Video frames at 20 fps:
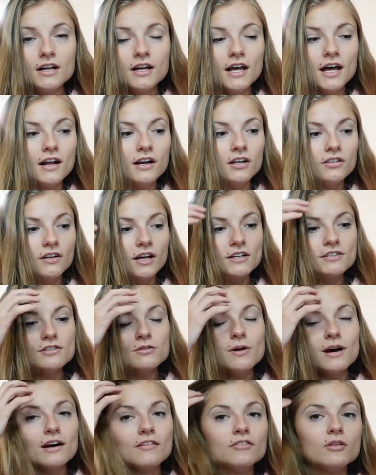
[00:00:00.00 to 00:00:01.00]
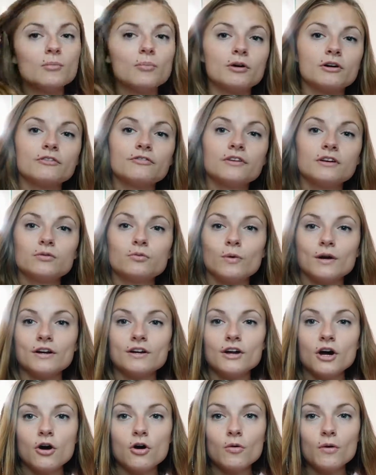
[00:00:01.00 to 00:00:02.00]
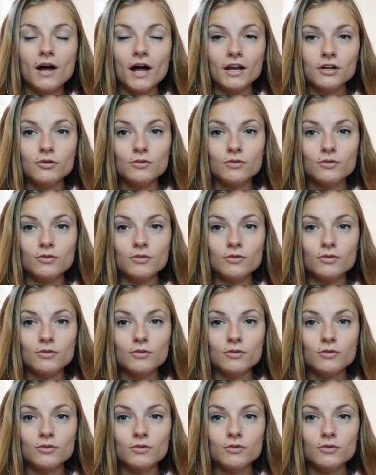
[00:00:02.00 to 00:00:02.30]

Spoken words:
And unless you have the perfect window and